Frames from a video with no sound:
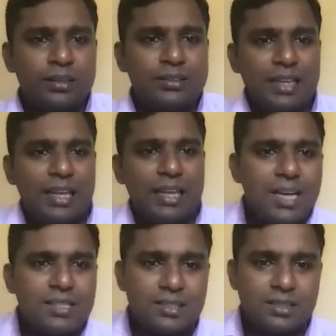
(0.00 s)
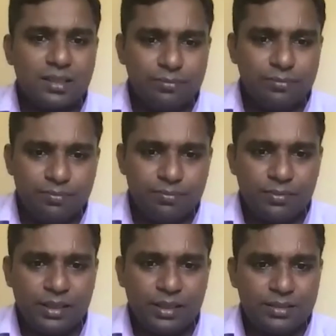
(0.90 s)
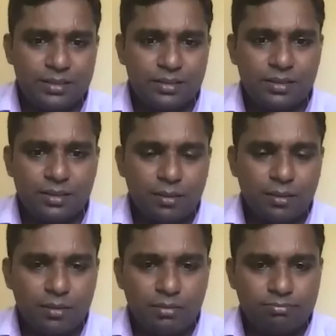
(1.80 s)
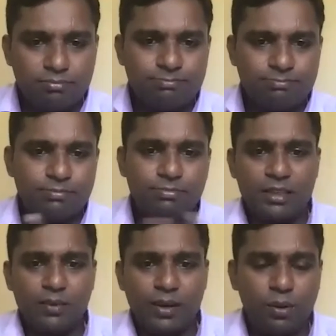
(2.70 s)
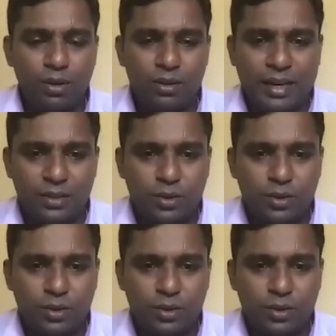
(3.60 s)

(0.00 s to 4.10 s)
The last, the uh, what, what do you call that?